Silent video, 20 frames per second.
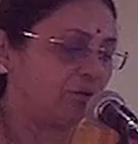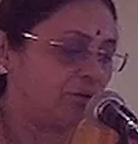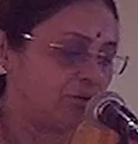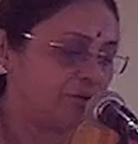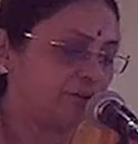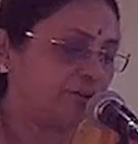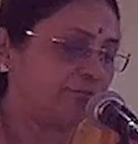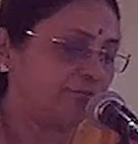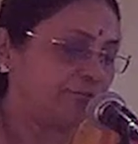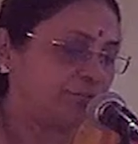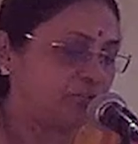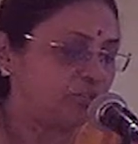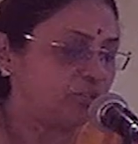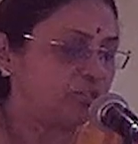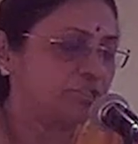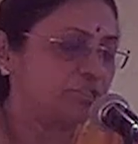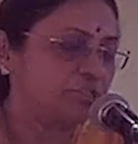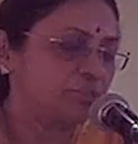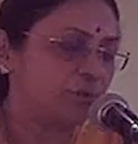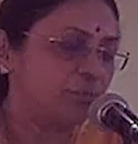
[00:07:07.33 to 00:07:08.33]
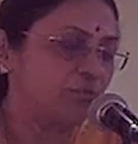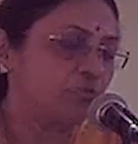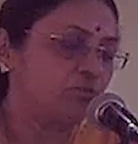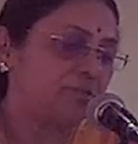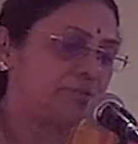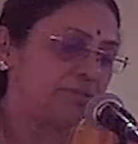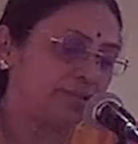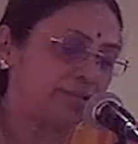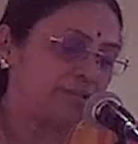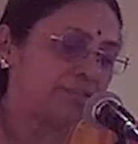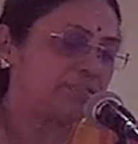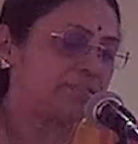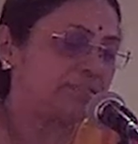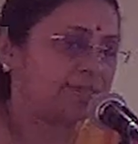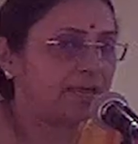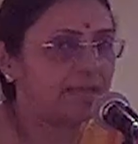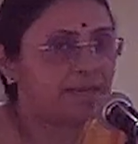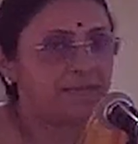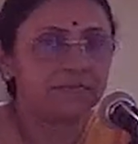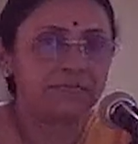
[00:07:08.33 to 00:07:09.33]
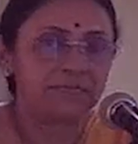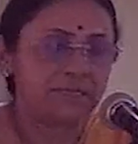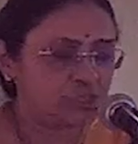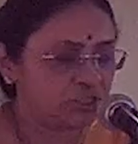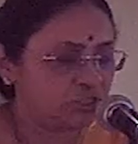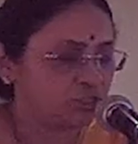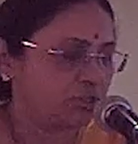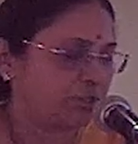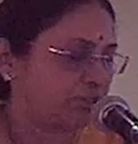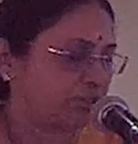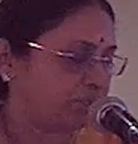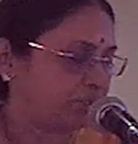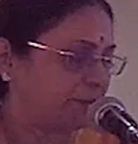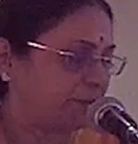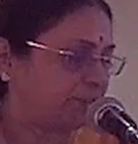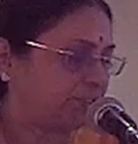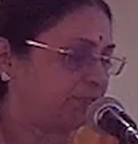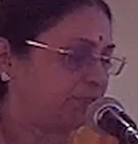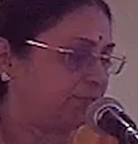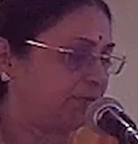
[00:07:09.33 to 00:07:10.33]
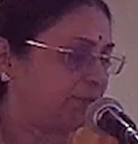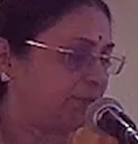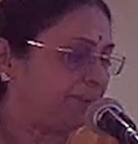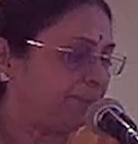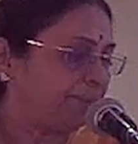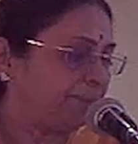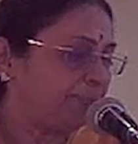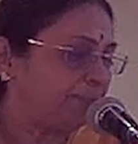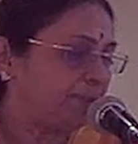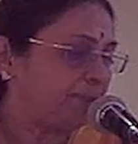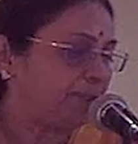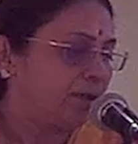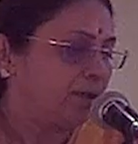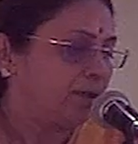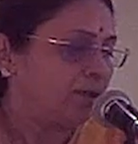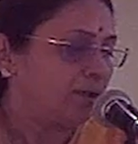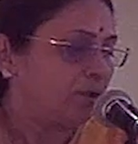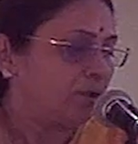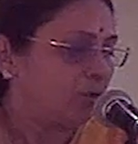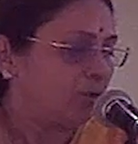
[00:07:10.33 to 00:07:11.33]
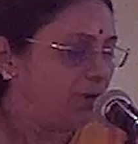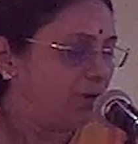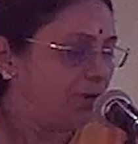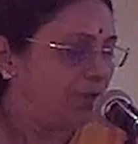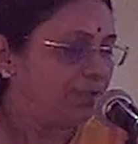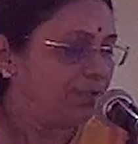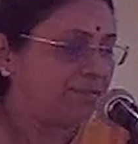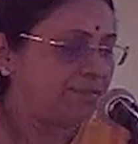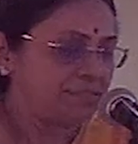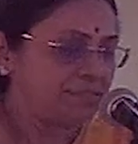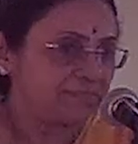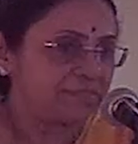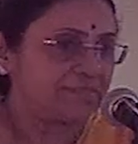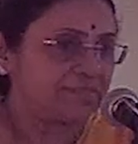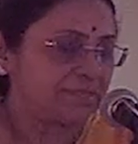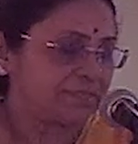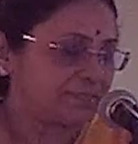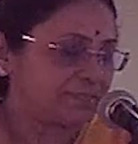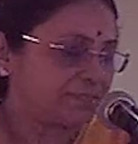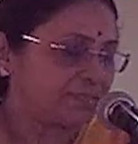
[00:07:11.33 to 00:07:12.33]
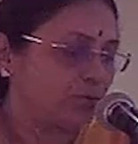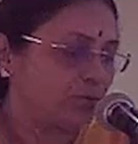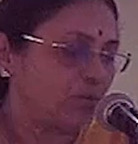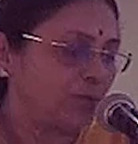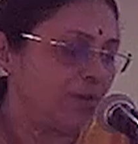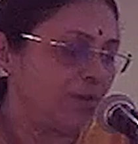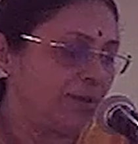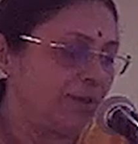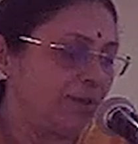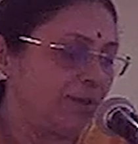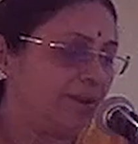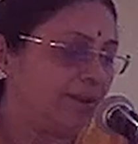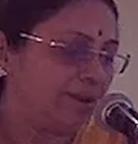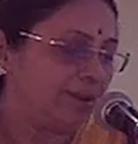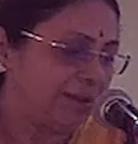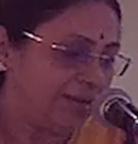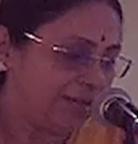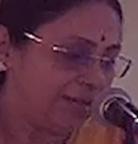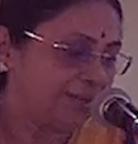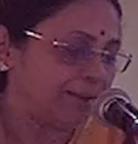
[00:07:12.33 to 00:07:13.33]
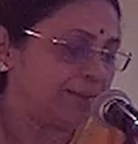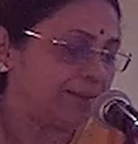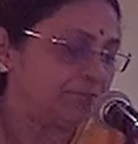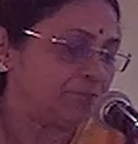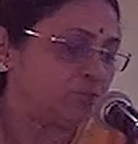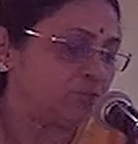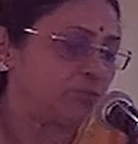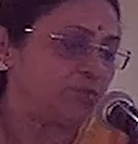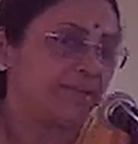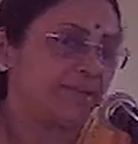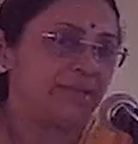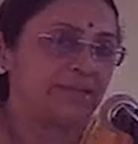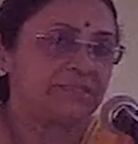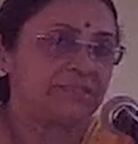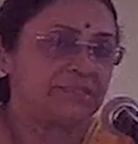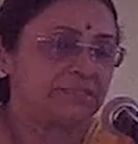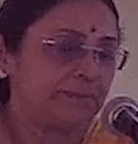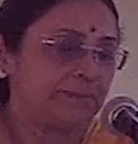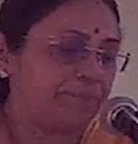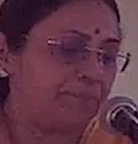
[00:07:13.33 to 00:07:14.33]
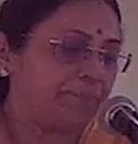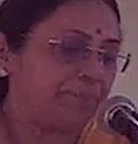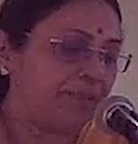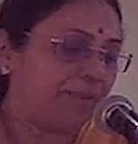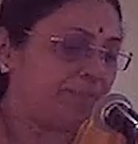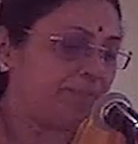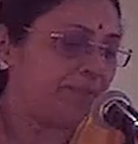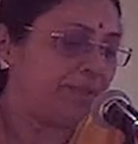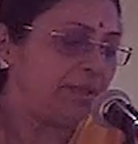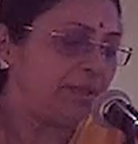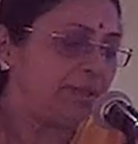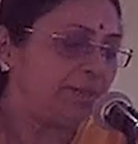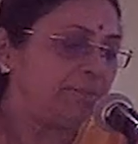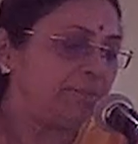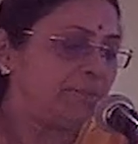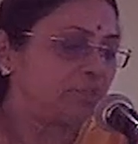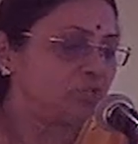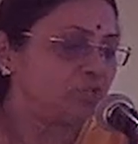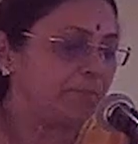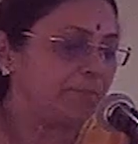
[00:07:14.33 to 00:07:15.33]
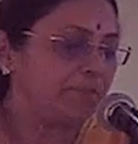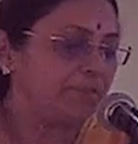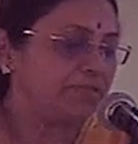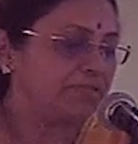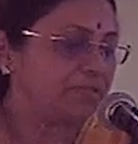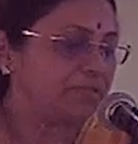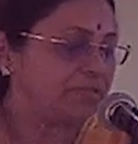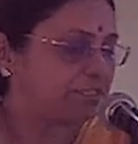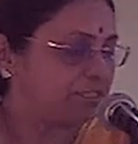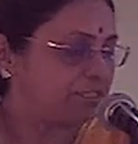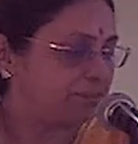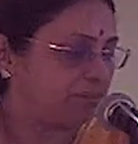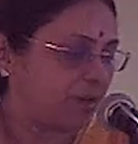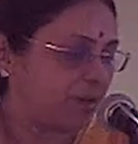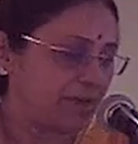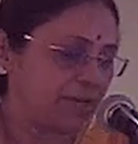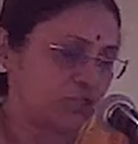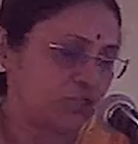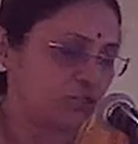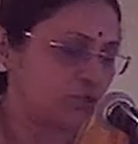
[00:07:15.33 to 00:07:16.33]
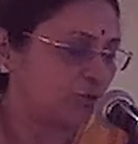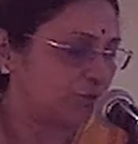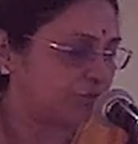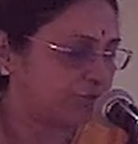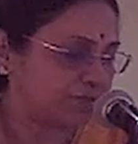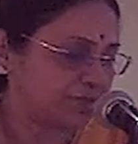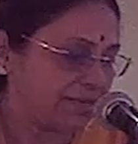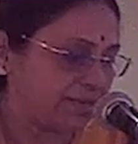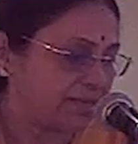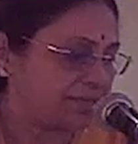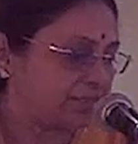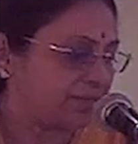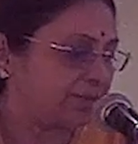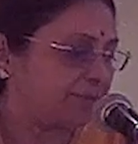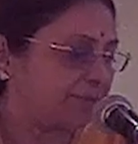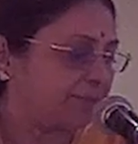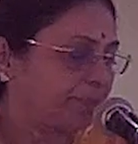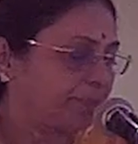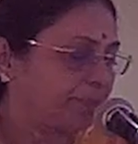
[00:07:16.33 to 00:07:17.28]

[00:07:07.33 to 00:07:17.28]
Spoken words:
order, feature, sound, taste, and touch respectively. Only this test will lead them to the next step, namely measurement and demarcation of site.